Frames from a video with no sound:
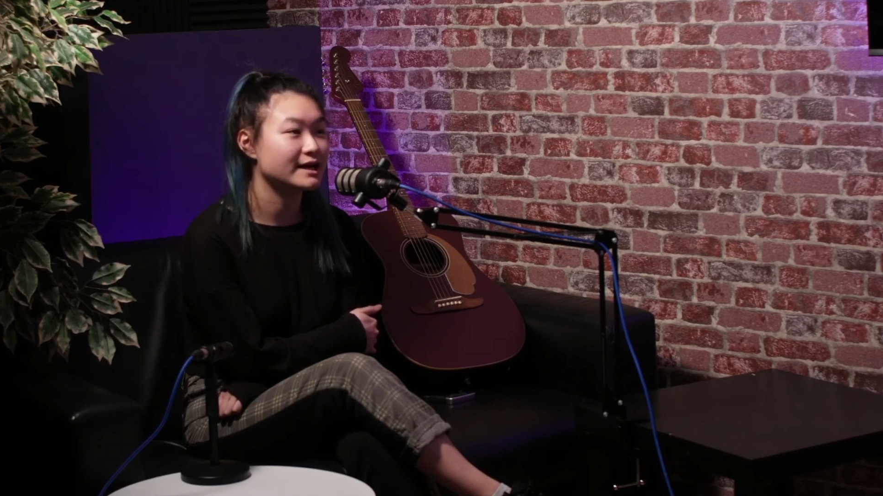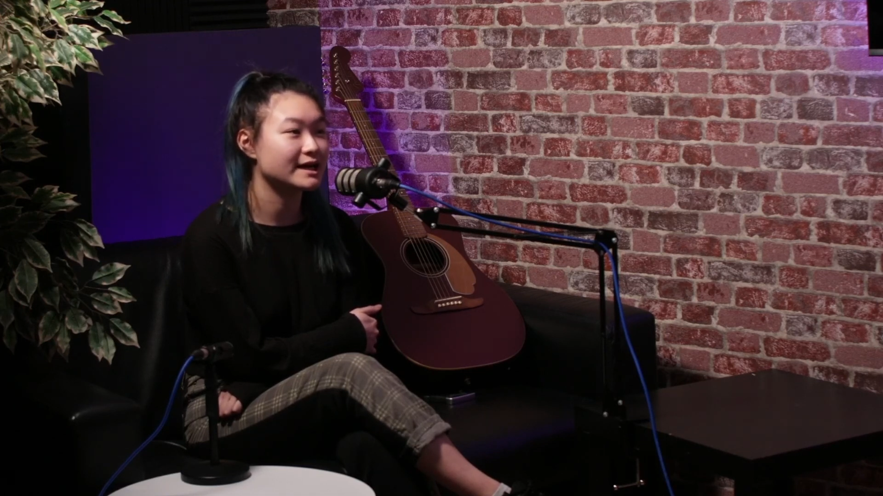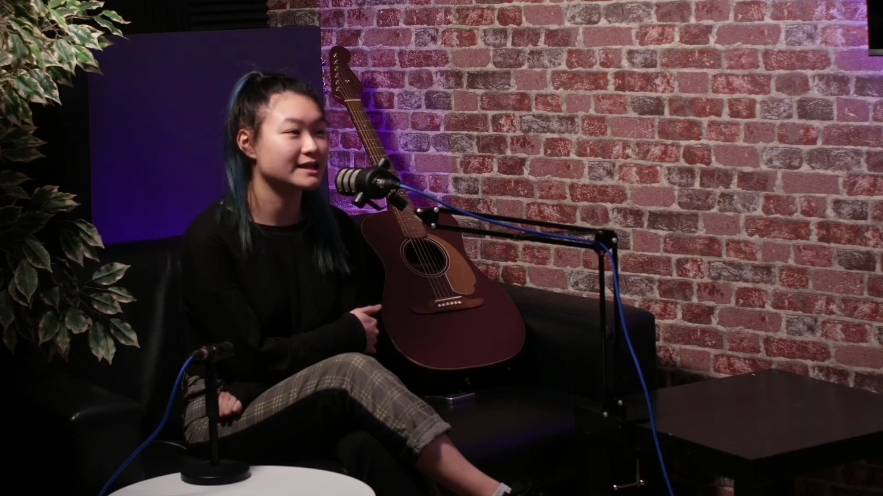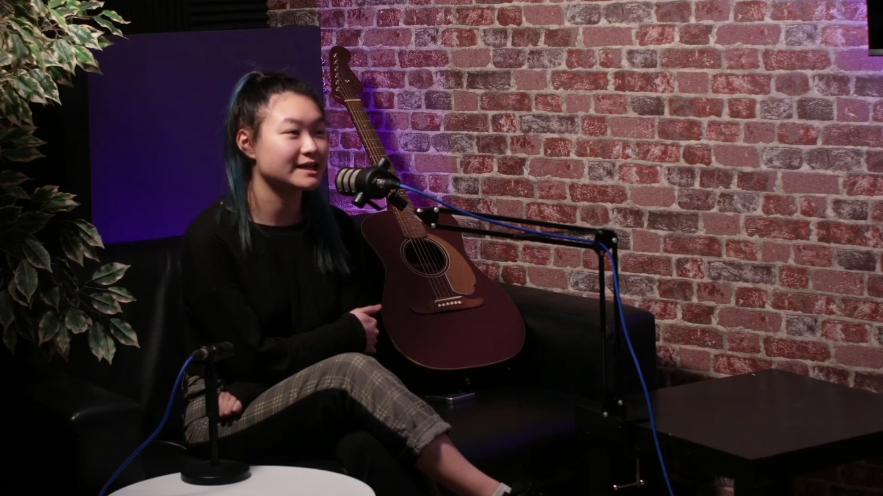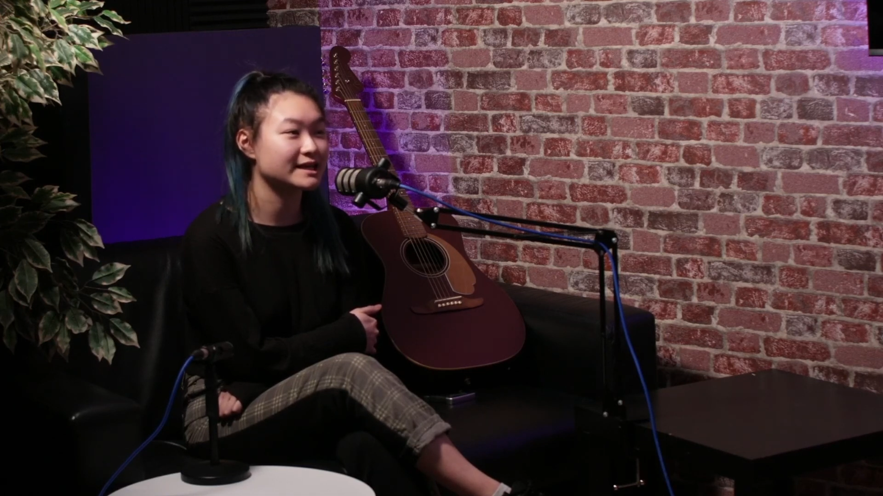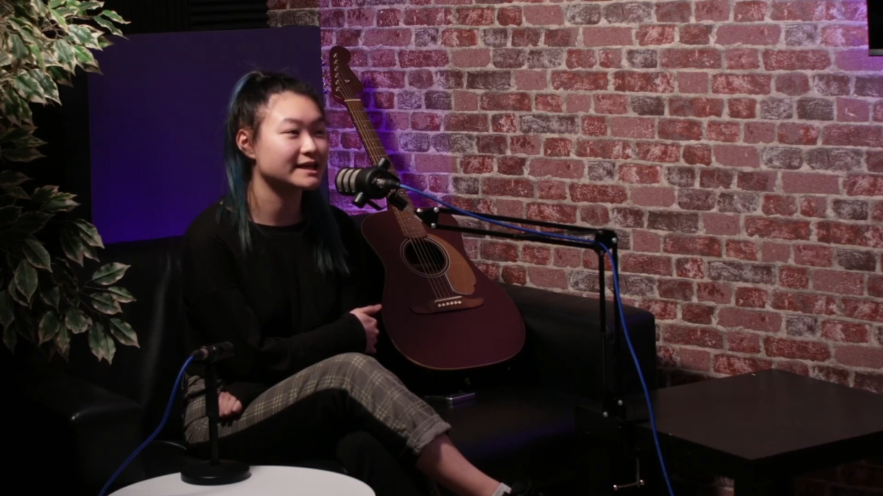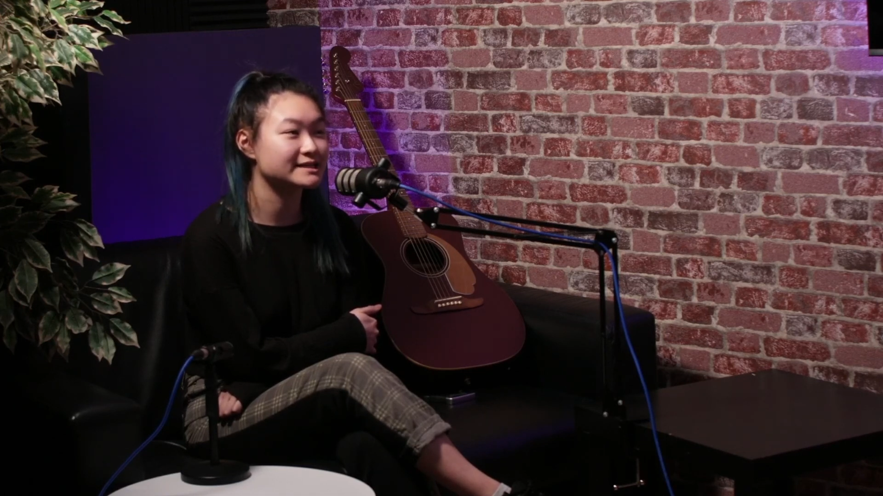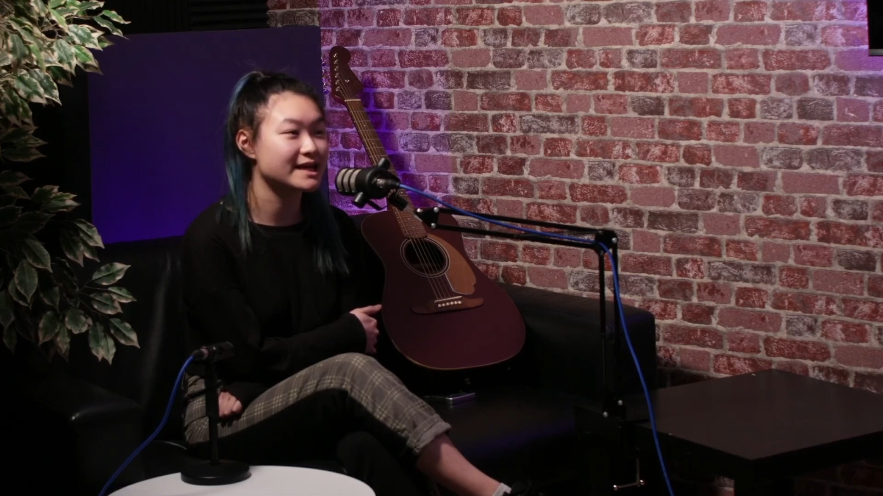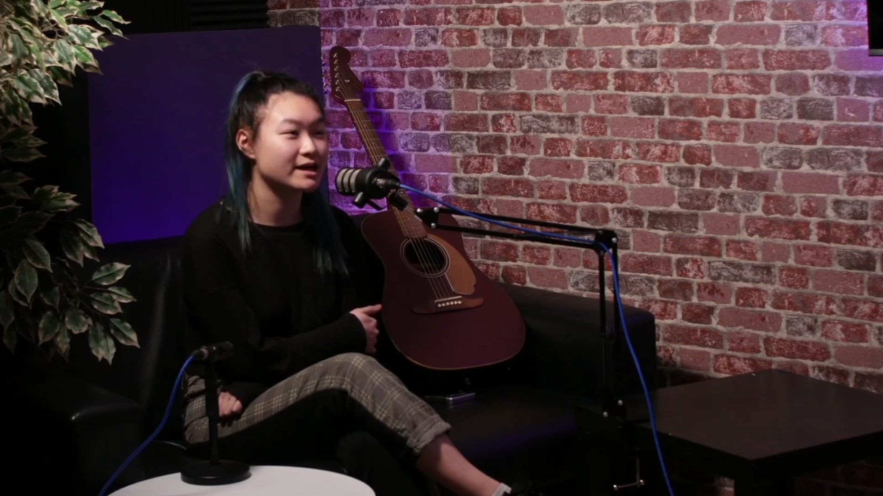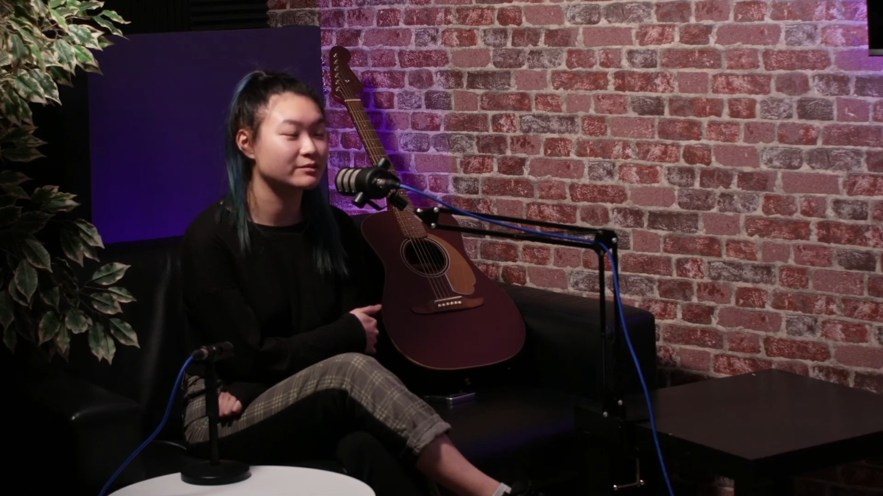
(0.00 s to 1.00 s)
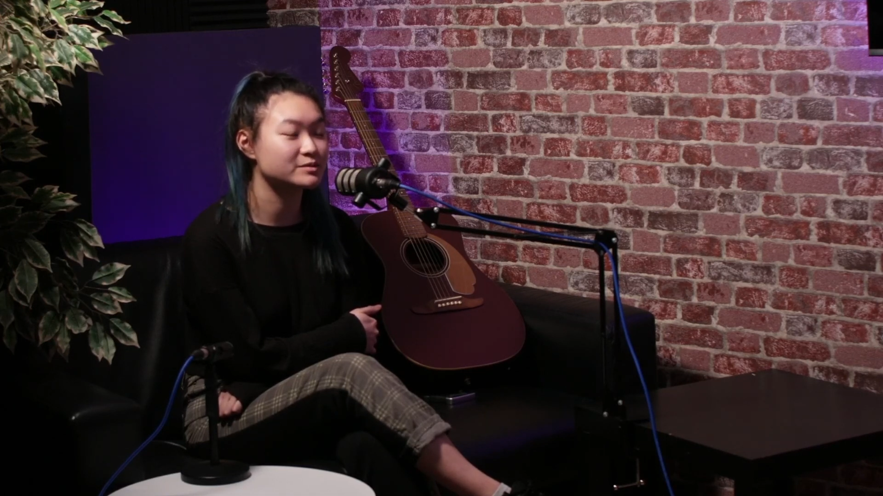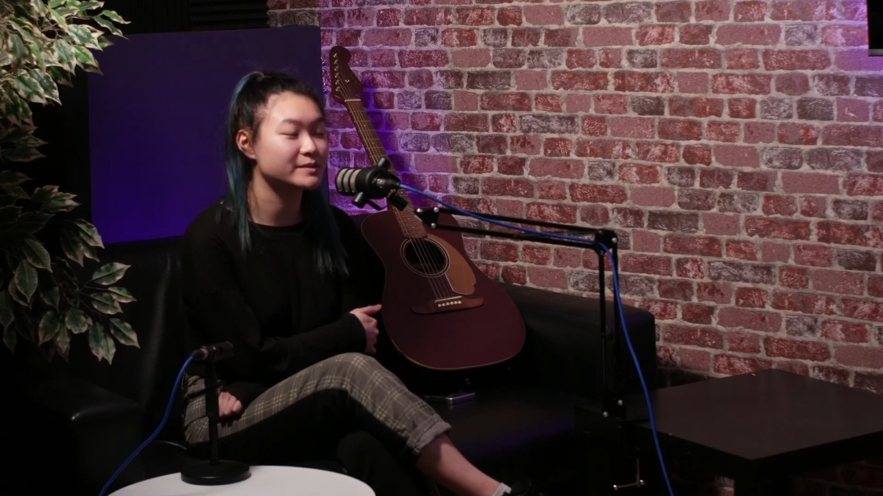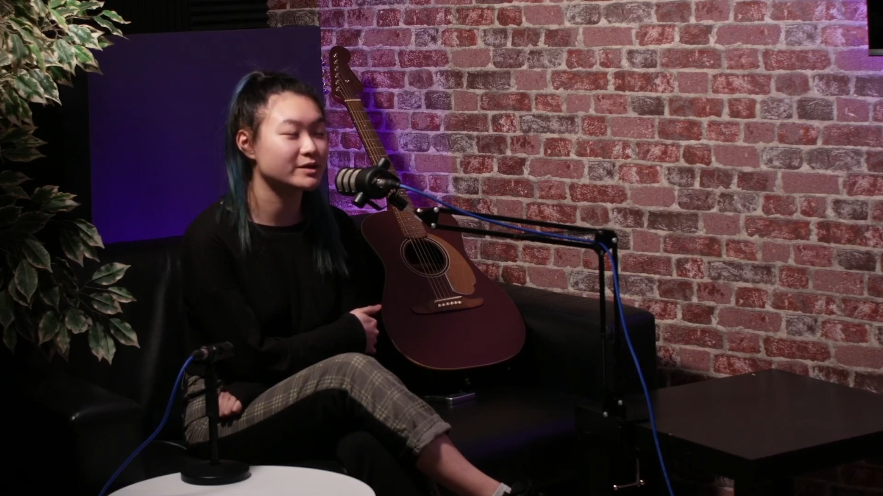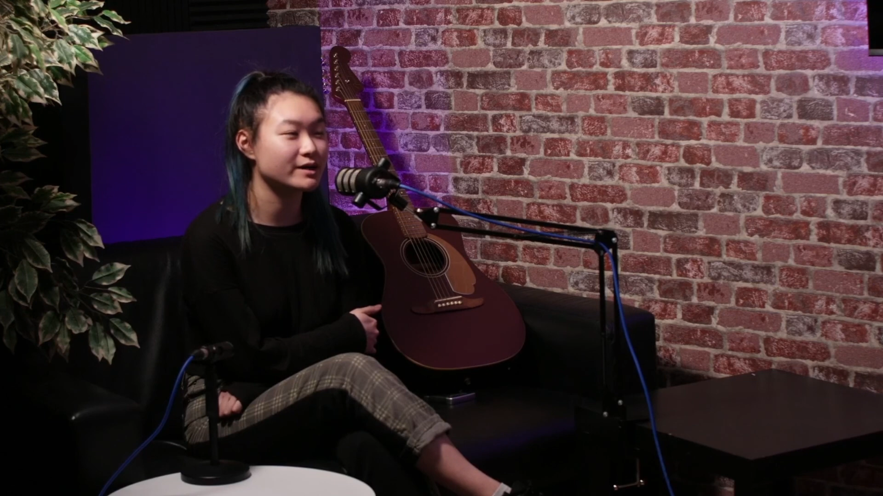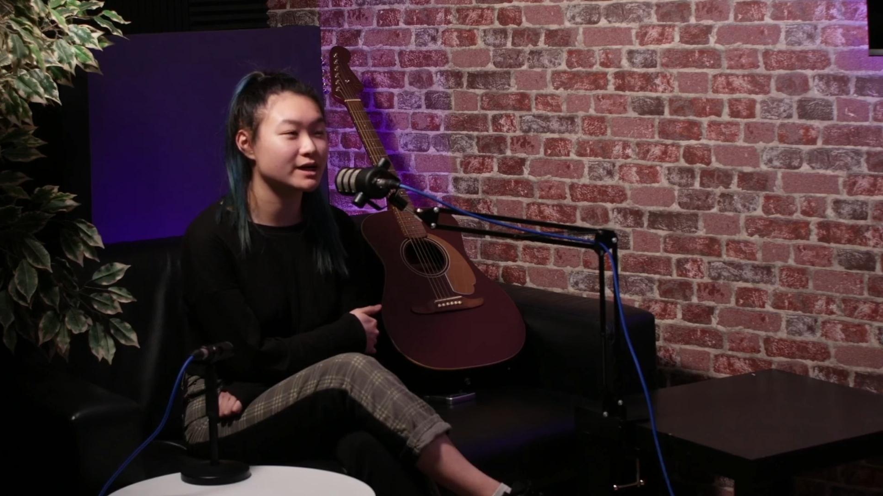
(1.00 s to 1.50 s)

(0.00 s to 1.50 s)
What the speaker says: I think it's helped me quite